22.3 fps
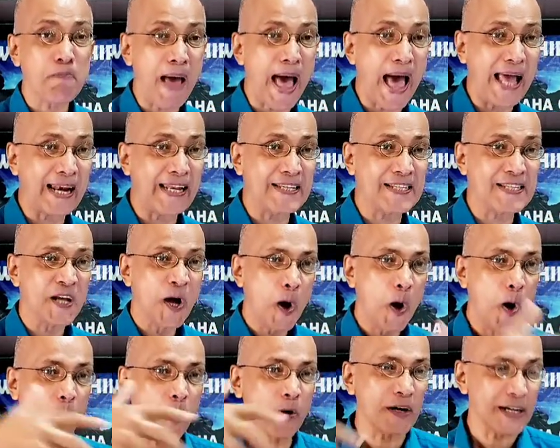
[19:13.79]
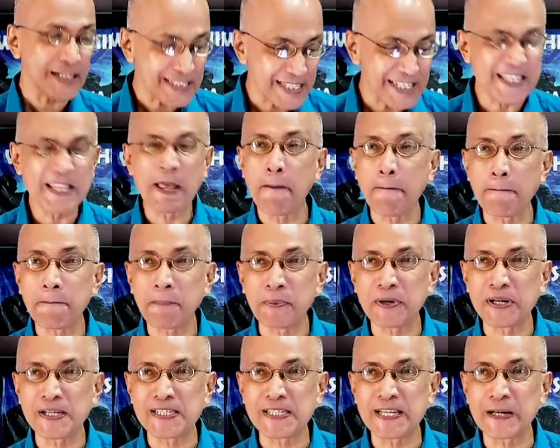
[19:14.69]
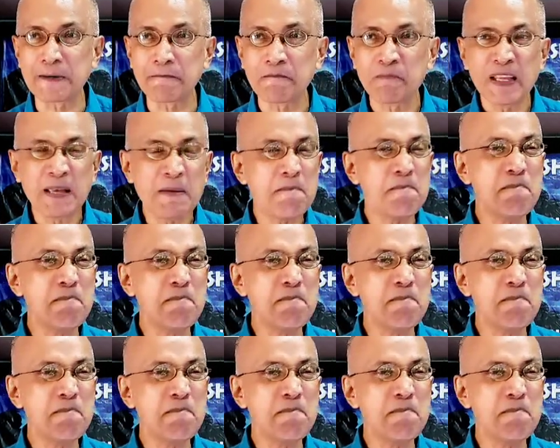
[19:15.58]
palace or it's in the prison,